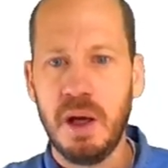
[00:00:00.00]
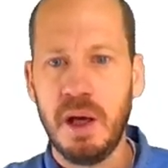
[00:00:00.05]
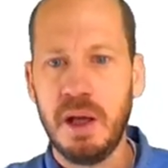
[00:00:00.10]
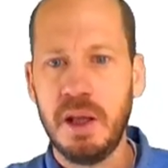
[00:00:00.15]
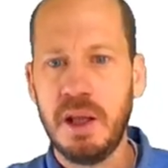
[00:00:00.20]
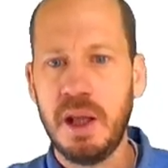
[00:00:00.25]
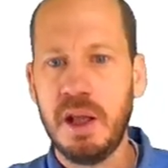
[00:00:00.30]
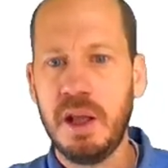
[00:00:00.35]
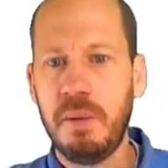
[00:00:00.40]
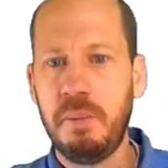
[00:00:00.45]

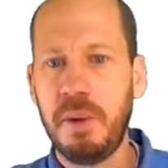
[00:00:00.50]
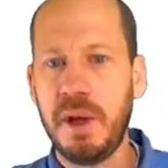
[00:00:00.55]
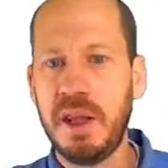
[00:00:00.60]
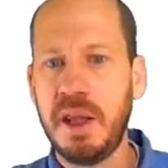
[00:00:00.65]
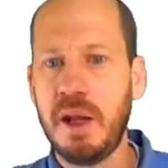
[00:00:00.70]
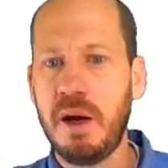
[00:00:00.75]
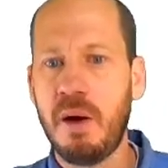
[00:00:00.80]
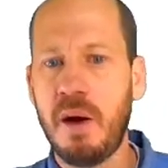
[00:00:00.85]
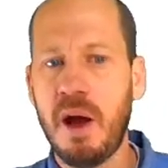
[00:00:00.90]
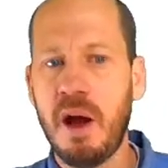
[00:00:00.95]
and then
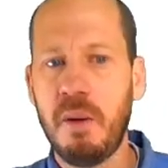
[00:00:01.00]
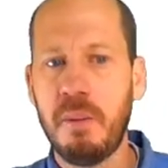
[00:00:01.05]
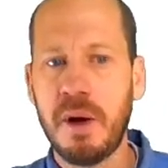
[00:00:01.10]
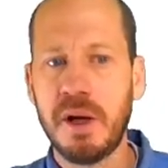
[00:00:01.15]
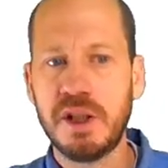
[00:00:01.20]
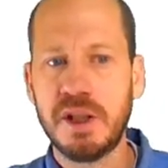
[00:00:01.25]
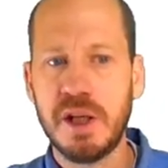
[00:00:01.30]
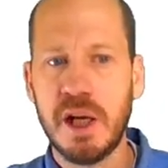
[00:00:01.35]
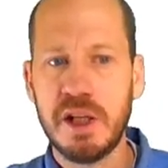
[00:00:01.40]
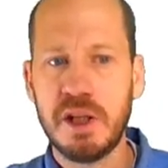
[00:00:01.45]
depending on how
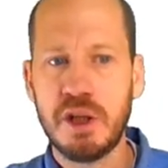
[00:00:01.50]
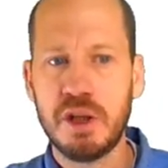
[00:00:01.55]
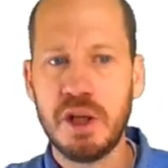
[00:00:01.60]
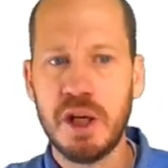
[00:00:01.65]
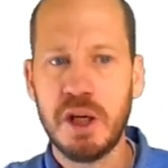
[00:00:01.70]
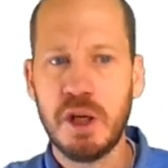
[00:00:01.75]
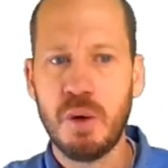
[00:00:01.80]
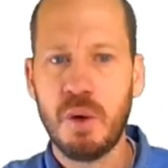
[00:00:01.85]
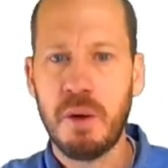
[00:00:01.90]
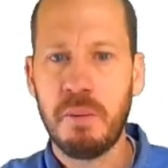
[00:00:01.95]
much
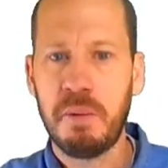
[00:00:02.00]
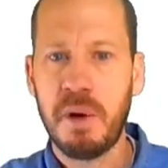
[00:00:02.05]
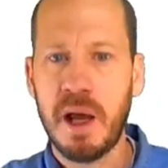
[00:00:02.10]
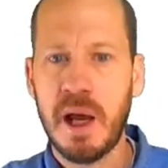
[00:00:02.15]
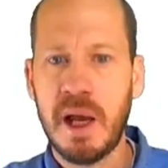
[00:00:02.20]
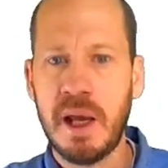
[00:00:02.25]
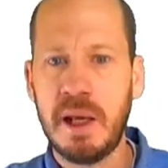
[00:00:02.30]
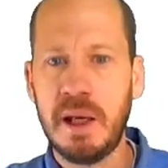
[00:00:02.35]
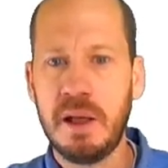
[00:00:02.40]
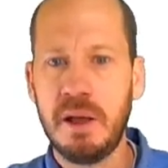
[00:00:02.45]
nitrogen you're
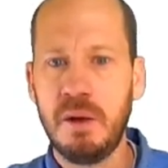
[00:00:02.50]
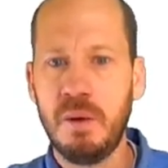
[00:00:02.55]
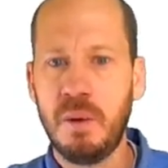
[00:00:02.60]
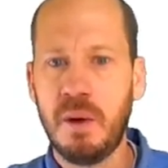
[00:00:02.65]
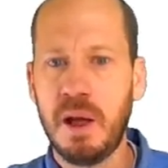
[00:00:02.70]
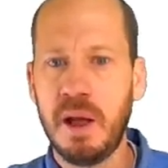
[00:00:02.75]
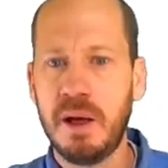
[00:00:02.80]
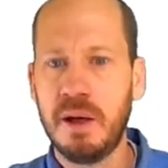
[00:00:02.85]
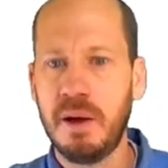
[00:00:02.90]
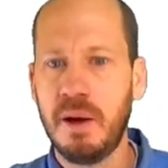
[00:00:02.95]
applying, you
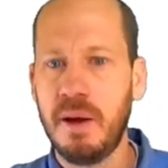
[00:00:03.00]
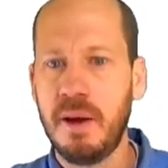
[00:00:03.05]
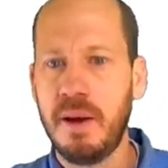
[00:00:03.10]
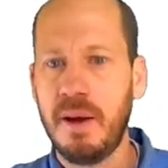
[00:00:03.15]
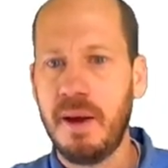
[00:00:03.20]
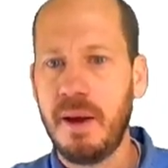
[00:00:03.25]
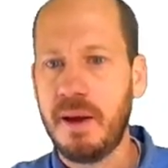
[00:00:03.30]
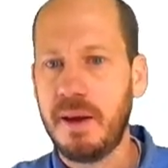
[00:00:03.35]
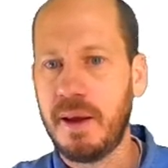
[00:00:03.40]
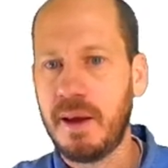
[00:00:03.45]

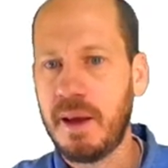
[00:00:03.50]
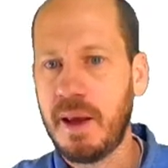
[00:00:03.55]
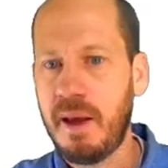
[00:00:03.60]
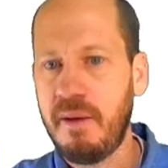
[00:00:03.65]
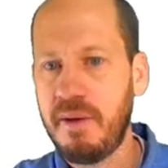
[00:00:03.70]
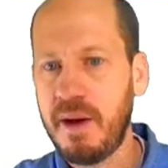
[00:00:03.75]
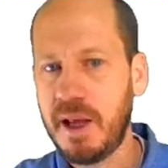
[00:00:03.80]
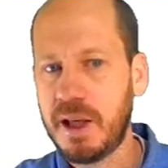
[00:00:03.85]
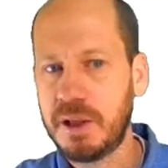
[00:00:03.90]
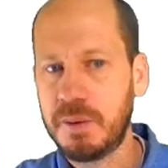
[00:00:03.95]
can
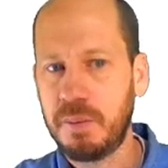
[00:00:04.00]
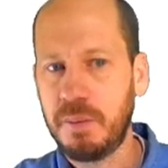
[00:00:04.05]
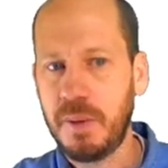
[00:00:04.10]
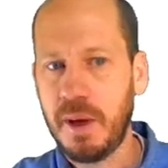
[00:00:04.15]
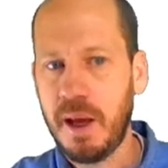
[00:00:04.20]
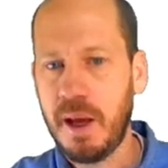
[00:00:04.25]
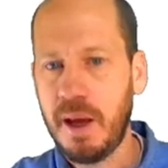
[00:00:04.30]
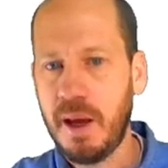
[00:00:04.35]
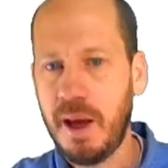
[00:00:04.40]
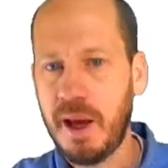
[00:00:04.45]
have an ex
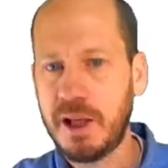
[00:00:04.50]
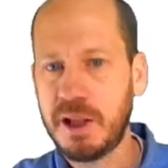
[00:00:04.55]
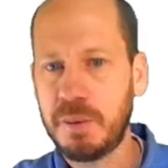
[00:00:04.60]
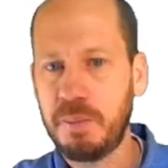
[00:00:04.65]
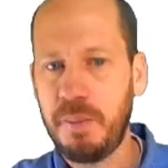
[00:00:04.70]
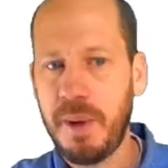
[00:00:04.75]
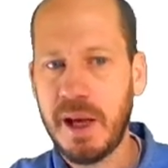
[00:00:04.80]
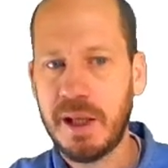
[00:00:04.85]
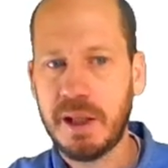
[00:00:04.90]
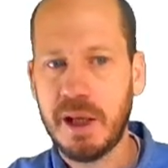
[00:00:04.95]
uh,
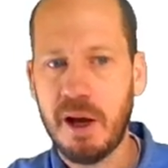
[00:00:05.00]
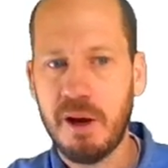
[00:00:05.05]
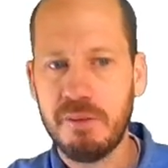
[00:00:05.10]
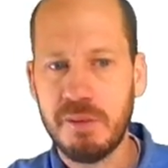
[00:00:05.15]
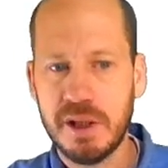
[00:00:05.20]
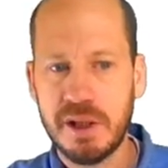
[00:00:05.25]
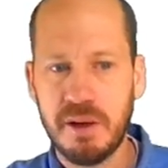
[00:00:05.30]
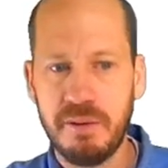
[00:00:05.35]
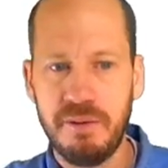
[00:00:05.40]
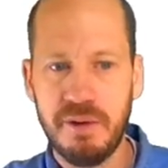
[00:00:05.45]
expect how
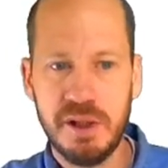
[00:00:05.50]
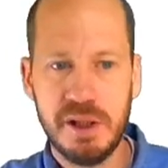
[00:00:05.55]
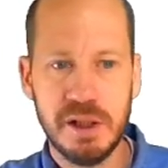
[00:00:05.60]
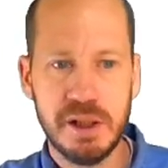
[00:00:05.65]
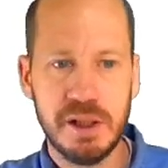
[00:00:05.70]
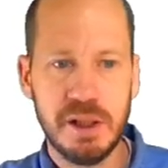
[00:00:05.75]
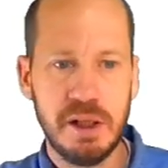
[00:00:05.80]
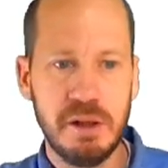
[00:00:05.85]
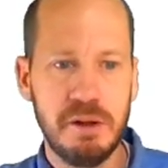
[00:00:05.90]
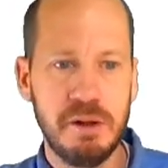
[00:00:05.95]
much
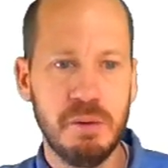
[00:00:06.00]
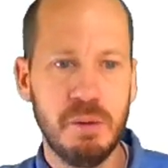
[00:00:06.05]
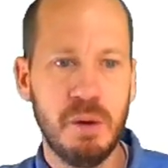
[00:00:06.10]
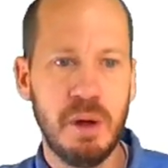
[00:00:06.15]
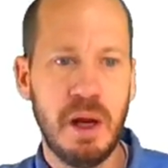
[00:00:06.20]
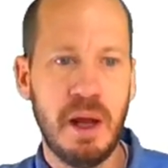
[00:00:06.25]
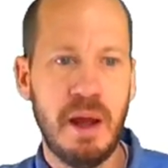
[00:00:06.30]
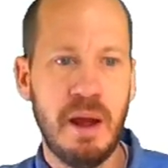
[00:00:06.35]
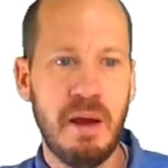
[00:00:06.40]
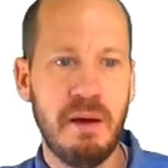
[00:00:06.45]
efficiency you
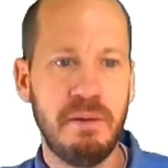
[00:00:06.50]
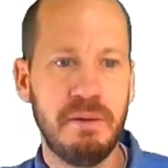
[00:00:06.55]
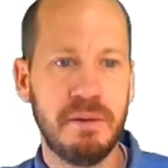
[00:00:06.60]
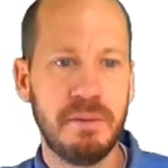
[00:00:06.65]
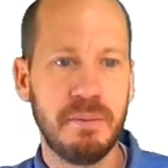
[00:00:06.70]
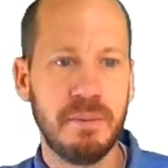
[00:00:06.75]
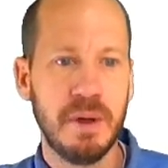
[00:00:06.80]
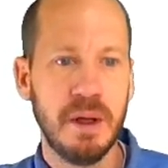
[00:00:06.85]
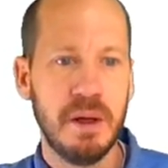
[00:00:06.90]
will have.